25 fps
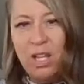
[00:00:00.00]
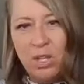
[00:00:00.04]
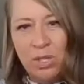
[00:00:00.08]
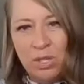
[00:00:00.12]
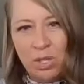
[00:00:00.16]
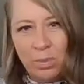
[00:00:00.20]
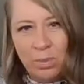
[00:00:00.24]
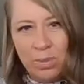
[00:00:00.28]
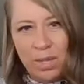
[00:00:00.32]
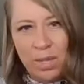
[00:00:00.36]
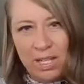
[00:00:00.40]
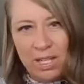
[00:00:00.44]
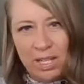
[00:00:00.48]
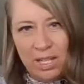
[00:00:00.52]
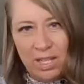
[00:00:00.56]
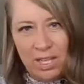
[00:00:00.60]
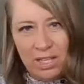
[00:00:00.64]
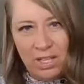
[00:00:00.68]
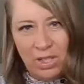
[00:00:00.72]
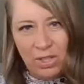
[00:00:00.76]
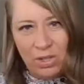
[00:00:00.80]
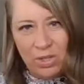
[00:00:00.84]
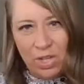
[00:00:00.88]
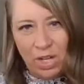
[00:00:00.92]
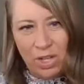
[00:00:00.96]
you don't plug it
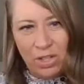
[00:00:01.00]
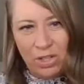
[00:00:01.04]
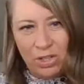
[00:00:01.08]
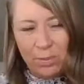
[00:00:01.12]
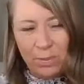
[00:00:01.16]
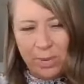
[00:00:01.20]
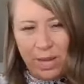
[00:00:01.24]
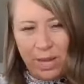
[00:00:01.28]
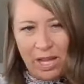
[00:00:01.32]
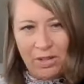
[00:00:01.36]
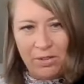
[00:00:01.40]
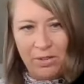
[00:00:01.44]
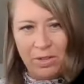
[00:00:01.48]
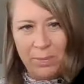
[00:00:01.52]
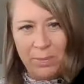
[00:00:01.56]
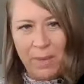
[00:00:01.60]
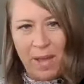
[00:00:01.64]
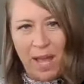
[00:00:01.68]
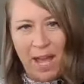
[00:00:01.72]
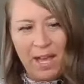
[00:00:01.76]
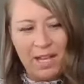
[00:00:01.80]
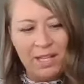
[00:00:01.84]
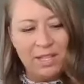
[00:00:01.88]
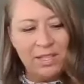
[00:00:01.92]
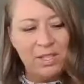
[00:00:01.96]
in, you charge your battery
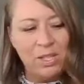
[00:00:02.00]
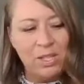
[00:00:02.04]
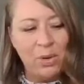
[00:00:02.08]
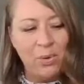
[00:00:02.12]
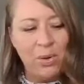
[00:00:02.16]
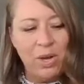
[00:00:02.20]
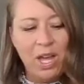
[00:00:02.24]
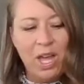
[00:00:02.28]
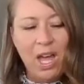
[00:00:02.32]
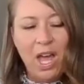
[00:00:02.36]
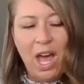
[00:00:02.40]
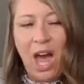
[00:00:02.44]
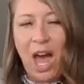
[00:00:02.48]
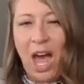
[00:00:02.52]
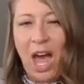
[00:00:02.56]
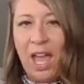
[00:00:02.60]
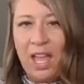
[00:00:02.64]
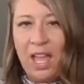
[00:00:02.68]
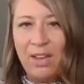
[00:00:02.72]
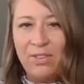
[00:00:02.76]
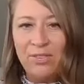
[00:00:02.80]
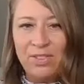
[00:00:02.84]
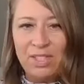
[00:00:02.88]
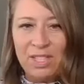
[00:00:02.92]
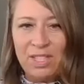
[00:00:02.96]
pack. So I
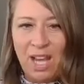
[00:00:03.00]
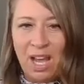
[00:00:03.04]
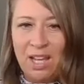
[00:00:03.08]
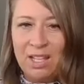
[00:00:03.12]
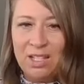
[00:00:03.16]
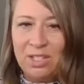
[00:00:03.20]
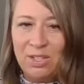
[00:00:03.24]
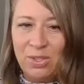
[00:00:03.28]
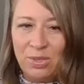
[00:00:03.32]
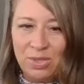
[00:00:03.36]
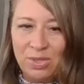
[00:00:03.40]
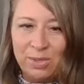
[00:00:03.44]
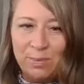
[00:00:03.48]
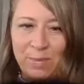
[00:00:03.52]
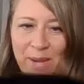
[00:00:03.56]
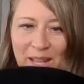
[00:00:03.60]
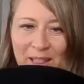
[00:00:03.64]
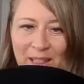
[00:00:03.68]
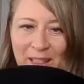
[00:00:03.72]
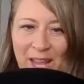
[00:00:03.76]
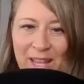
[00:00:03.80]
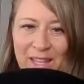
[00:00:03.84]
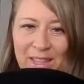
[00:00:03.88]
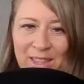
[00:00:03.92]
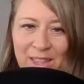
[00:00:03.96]
have used my
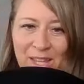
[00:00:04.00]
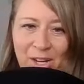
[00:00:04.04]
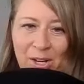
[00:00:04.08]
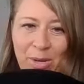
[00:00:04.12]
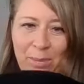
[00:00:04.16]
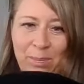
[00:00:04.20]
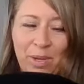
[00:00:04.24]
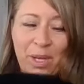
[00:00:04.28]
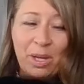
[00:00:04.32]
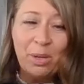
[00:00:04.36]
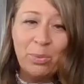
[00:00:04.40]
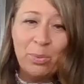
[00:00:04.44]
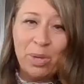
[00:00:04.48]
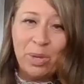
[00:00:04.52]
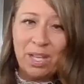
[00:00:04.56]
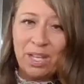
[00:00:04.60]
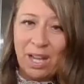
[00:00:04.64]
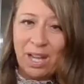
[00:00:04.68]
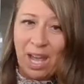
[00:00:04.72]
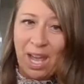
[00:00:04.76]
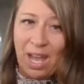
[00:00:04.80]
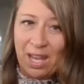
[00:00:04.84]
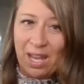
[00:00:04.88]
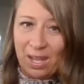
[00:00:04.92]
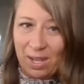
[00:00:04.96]
light therapy
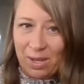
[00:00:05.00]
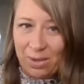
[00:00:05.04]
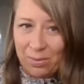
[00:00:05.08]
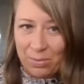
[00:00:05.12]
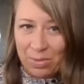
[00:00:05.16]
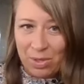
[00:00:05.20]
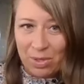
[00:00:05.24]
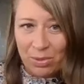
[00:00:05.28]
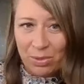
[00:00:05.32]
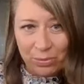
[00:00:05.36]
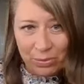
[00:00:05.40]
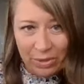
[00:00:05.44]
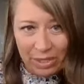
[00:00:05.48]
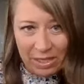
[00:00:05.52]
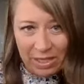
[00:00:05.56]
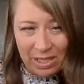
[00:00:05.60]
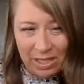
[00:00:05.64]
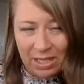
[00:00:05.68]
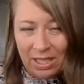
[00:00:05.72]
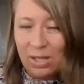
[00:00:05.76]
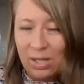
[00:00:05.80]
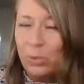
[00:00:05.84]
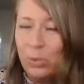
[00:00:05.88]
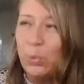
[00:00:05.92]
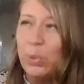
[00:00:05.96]
when I am
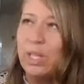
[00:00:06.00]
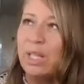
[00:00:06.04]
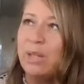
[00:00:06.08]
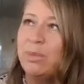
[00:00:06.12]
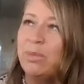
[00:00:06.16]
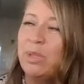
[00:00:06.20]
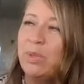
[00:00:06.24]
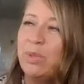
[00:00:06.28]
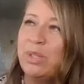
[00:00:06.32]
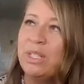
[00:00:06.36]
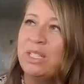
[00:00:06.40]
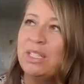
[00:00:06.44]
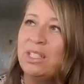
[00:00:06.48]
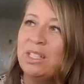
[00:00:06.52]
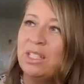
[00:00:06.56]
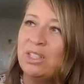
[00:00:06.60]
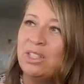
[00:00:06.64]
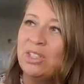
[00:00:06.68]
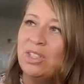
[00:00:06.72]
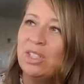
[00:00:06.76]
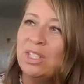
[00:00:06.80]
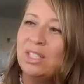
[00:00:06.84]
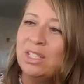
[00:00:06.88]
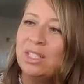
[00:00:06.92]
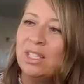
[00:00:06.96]
reading, when I'm doing
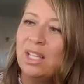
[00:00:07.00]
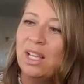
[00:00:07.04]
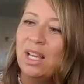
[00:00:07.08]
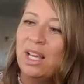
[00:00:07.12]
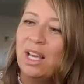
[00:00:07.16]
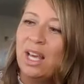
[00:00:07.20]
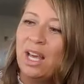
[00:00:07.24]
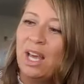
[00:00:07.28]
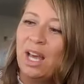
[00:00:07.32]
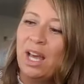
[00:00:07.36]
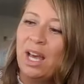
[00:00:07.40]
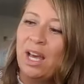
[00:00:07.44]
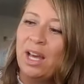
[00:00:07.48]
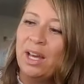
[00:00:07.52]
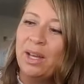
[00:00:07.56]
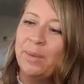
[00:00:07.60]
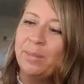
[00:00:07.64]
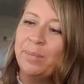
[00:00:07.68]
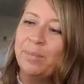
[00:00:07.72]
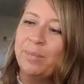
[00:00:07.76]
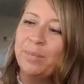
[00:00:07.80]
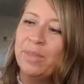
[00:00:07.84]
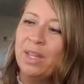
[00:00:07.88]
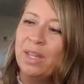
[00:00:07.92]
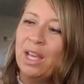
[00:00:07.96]
dishes.
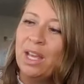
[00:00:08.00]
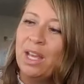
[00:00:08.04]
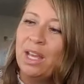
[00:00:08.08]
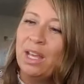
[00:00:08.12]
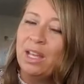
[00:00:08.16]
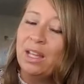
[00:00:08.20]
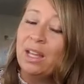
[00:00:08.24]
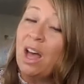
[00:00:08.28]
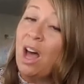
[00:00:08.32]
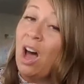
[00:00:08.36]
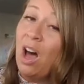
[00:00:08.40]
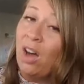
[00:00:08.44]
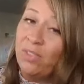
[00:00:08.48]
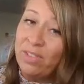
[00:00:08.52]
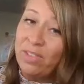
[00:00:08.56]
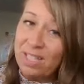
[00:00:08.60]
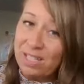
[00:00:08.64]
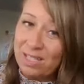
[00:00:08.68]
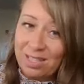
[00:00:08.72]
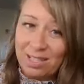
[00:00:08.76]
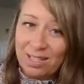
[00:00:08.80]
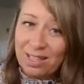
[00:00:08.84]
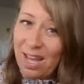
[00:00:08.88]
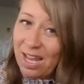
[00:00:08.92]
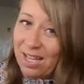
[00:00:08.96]
Um,
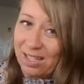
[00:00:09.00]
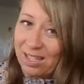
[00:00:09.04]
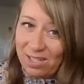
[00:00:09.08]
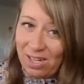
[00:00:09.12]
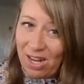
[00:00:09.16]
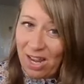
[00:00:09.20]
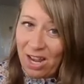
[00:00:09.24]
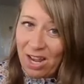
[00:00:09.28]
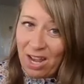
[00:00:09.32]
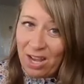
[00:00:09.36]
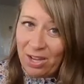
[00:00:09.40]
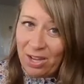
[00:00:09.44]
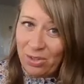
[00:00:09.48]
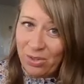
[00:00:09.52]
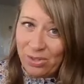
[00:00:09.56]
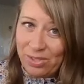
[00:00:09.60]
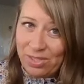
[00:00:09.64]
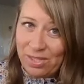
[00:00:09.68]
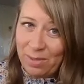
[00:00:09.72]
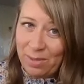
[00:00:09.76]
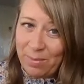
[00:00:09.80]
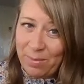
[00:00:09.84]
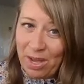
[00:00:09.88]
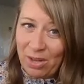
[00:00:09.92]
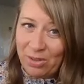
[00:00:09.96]
Obviously last night I
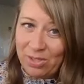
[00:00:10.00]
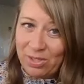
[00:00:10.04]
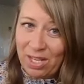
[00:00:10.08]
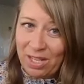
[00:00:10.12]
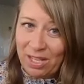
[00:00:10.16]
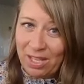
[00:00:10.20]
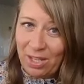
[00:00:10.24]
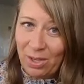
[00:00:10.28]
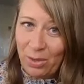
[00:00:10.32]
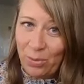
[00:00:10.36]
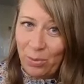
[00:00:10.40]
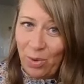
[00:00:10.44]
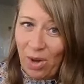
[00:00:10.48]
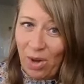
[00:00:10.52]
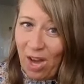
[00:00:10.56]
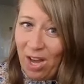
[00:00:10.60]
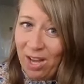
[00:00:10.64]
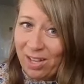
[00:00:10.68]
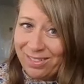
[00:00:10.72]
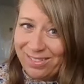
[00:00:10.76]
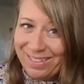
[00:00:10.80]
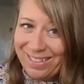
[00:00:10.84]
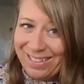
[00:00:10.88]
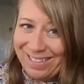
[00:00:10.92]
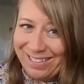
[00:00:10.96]
used them out taking a
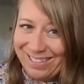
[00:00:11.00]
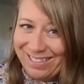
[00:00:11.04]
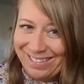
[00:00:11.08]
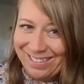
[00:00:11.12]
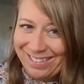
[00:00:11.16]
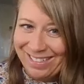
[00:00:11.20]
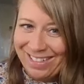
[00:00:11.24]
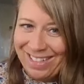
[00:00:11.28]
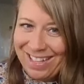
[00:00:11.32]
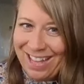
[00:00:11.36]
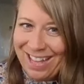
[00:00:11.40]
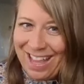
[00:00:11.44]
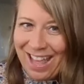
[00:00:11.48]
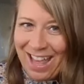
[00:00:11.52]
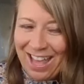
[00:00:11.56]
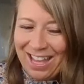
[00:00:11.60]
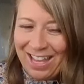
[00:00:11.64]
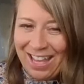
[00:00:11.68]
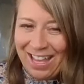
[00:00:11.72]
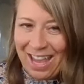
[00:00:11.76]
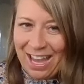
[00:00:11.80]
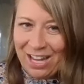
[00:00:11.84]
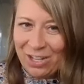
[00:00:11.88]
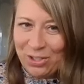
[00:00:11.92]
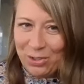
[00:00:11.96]
walk,
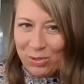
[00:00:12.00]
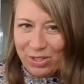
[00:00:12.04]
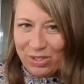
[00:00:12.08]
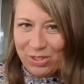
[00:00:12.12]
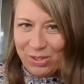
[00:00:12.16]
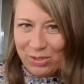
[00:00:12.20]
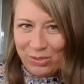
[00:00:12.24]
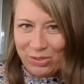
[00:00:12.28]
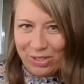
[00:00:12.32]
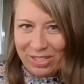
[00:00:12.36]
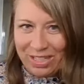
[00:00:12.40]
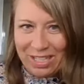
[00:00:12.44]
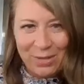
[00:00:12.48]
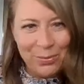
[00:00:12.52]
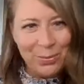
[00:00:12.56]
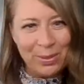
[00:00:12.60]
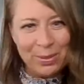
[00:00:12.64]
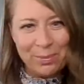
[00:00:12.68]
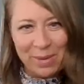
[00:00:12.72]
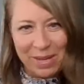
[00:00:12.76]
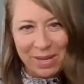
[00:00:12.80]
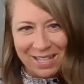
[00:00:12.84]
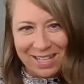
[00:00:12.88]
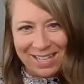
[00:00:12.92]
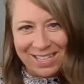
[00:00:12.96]
aka trick-or-treating
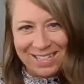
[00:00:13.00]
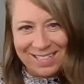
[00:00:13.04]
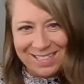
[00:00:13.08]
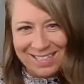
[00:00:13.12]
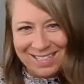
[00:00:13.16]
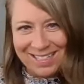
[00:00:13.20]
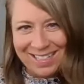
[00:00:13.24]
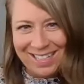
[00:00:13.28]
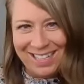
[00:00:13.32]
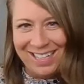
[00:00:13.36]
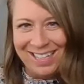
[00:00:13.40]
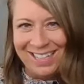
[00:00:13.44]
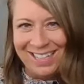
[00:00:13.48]
with my kids,